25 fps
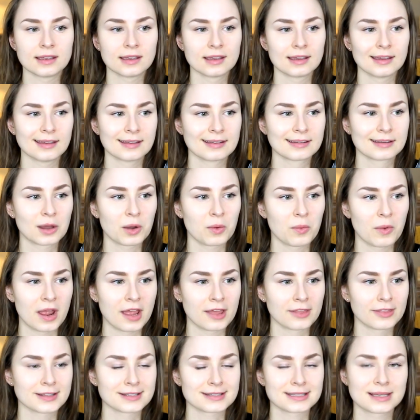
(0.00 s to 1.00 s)
in a
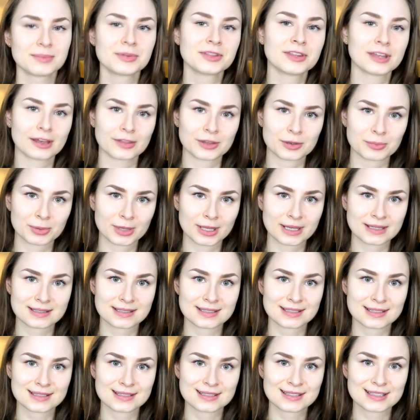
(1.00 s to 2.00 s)
way that some of the other
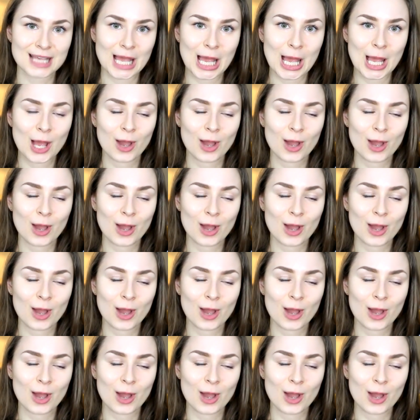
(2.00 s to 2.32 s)
places